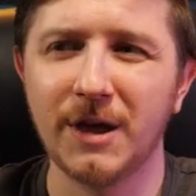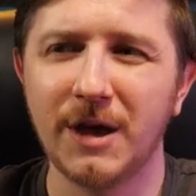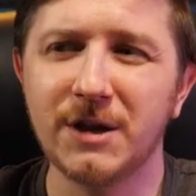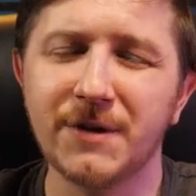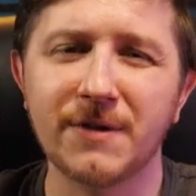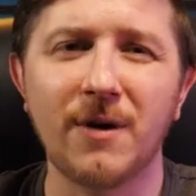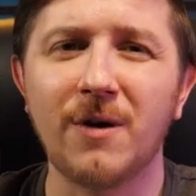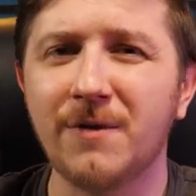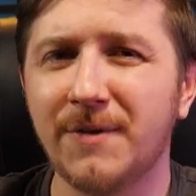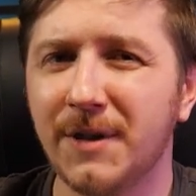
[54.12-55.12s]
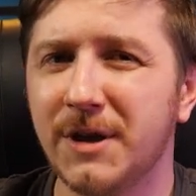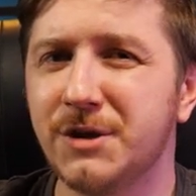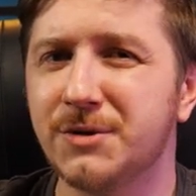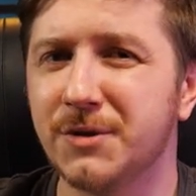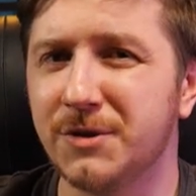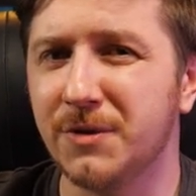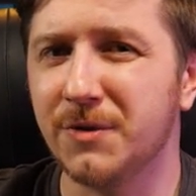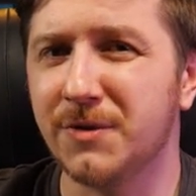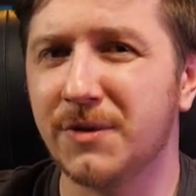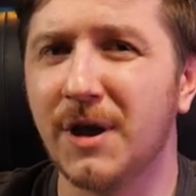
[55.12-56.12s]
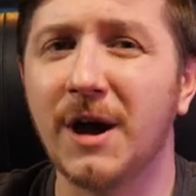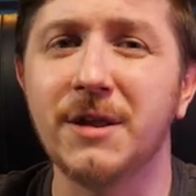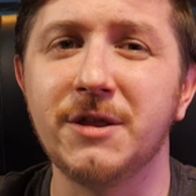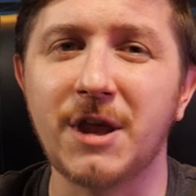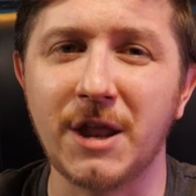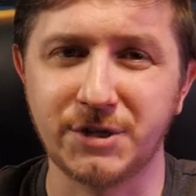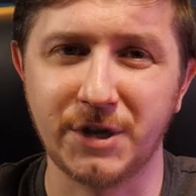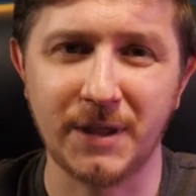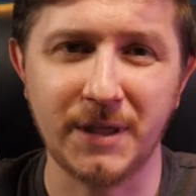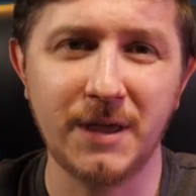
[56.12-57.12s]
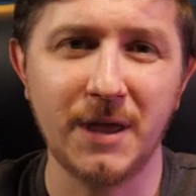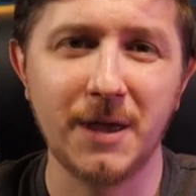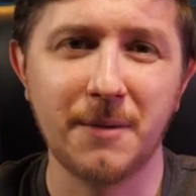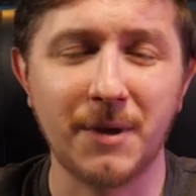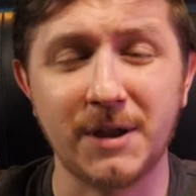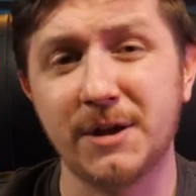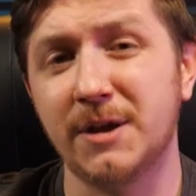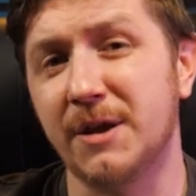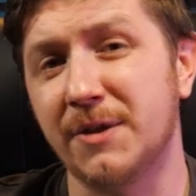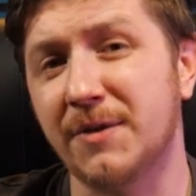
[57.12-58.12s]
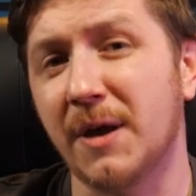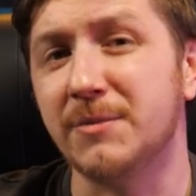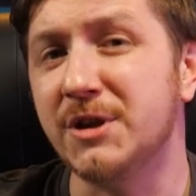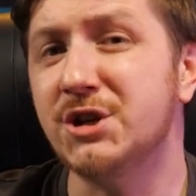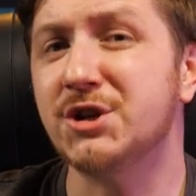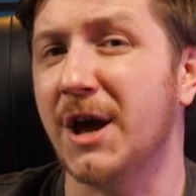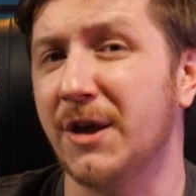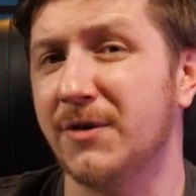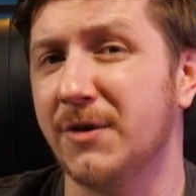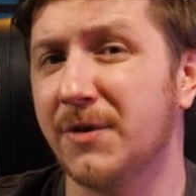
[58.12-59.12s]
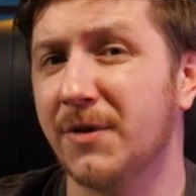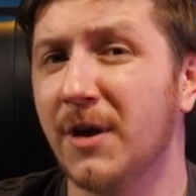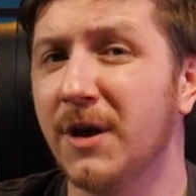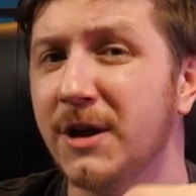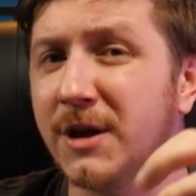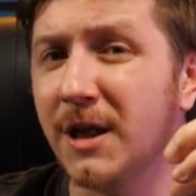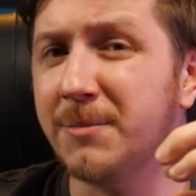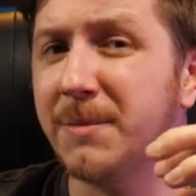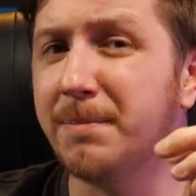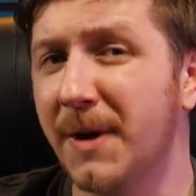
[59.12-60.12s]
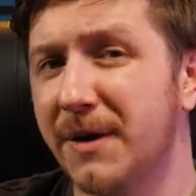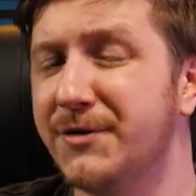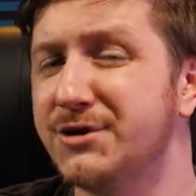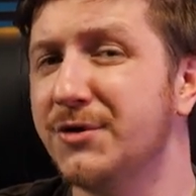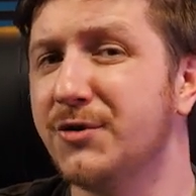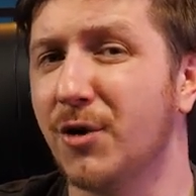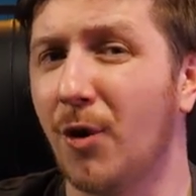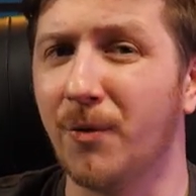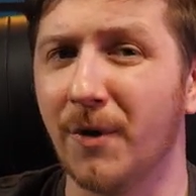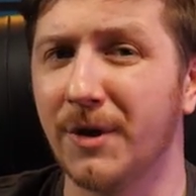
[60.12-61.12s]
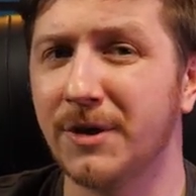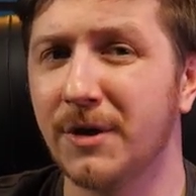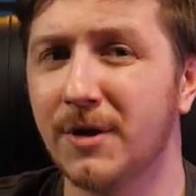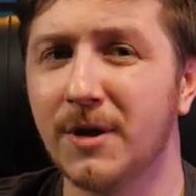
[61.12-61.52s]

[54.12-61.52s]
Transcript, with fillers: It is often introduced unintentionally, but in some niche cases, it can be beneficial to go for it.